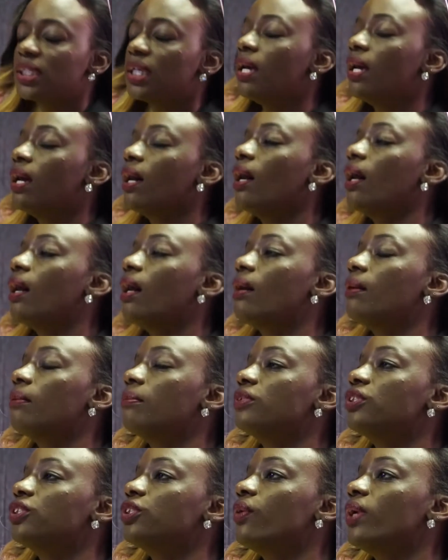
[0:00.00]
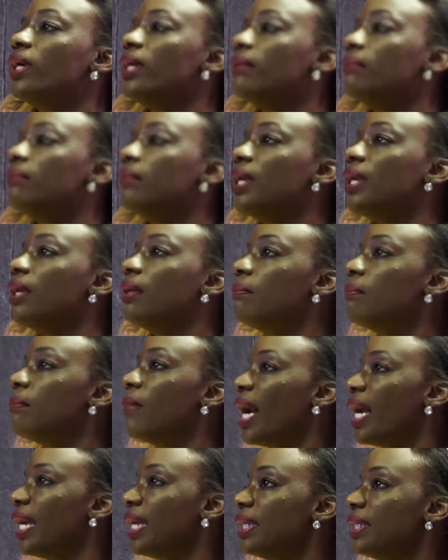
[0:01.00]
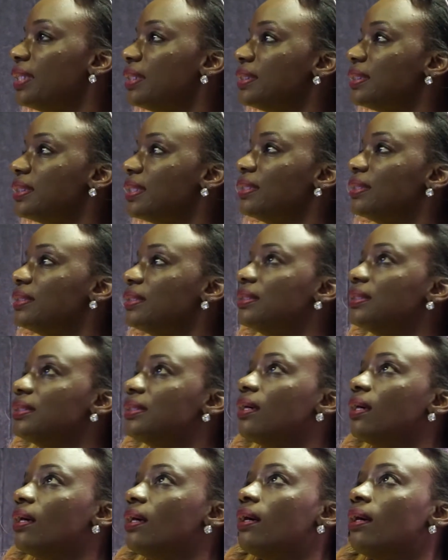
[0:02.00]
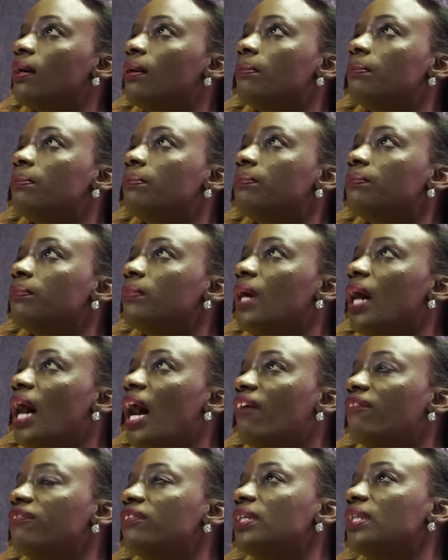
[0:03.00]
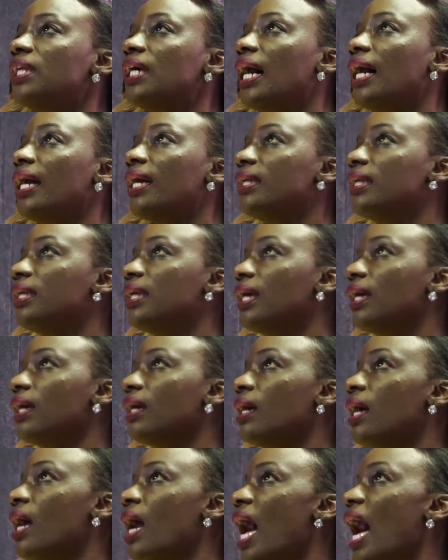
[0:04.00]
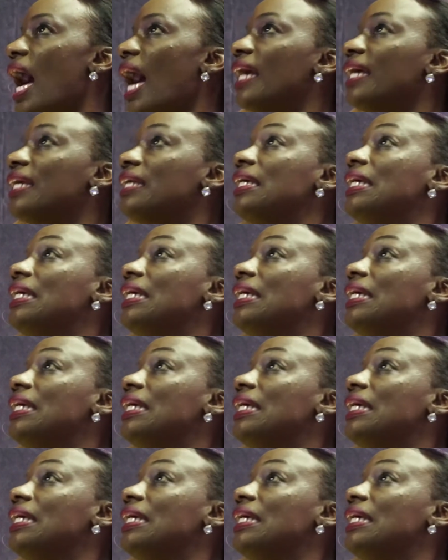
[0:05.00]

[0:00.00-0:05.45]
Mm-hmm. Um, so in, in my instance, um, after the idea, I